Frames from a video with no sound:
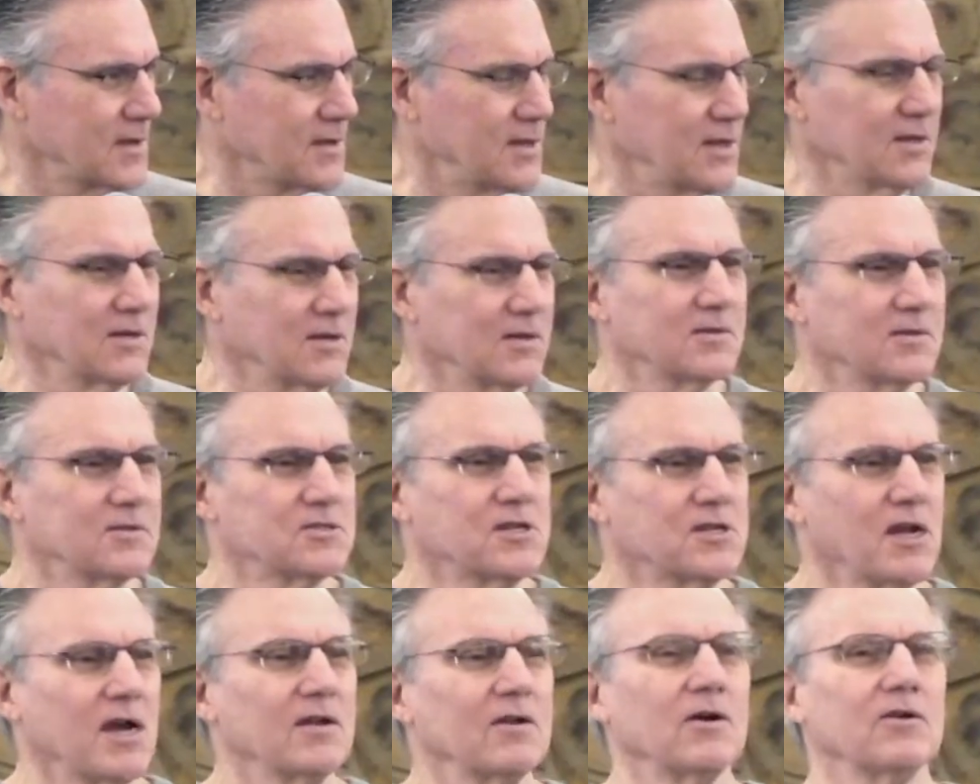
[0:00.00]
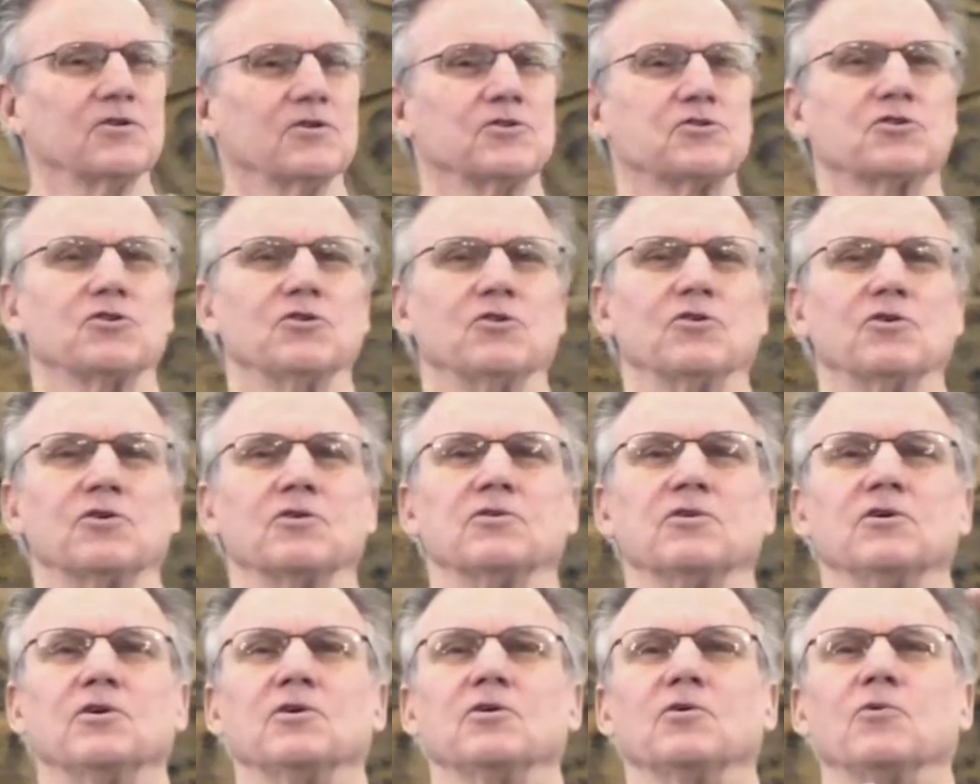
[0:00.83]
He didn't stand on the
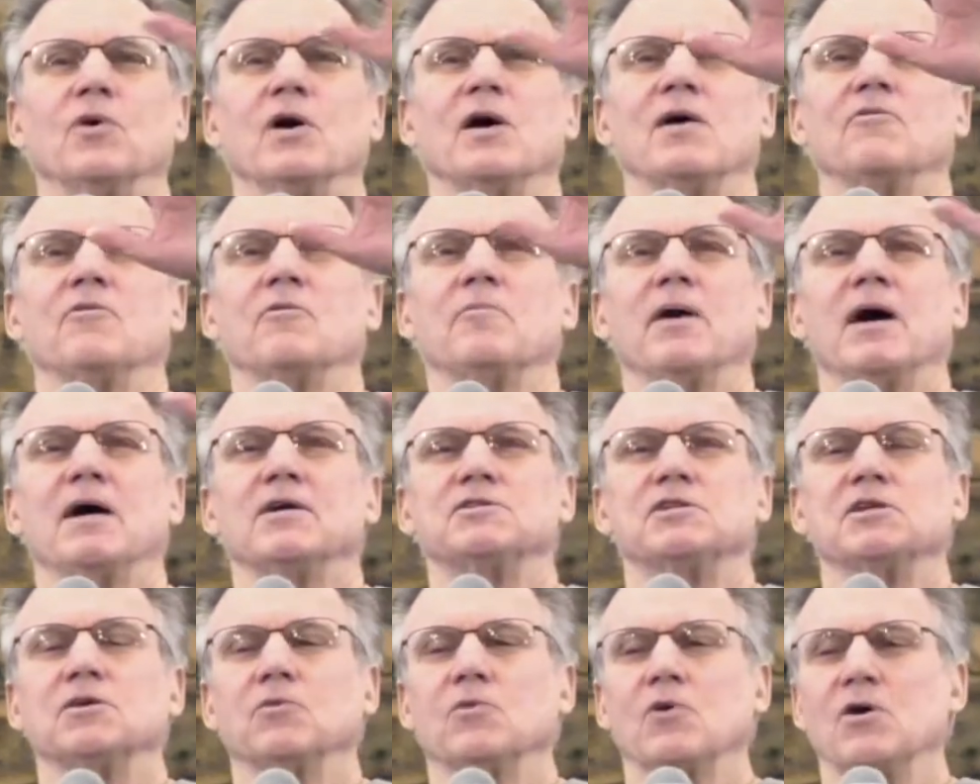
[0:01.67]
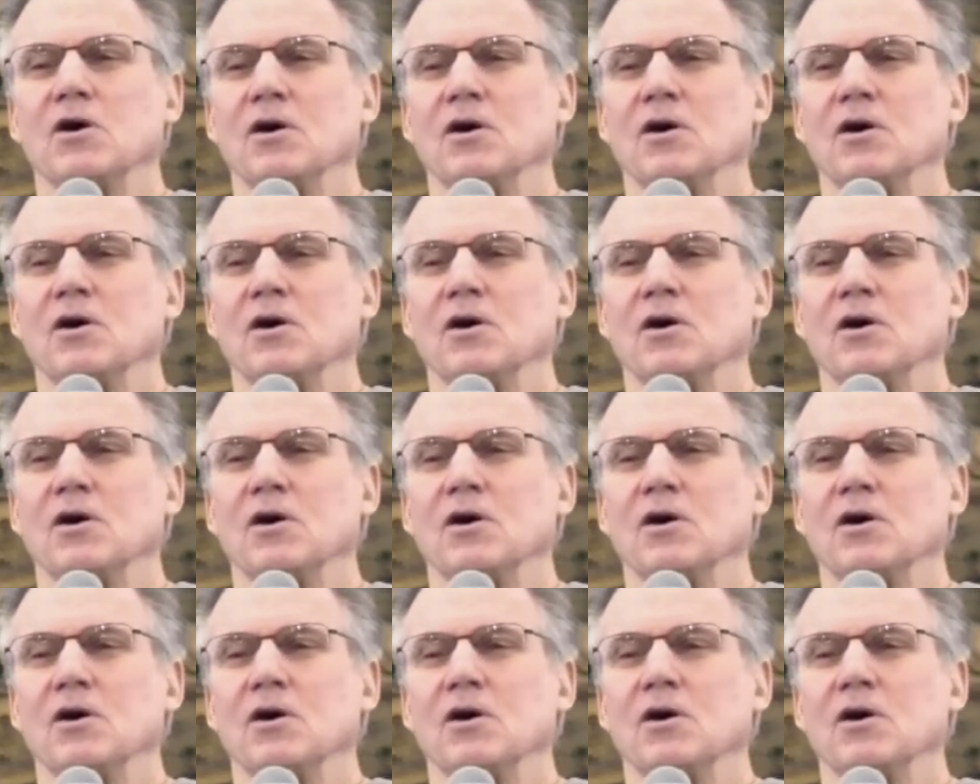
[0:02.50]
shore and wave a magic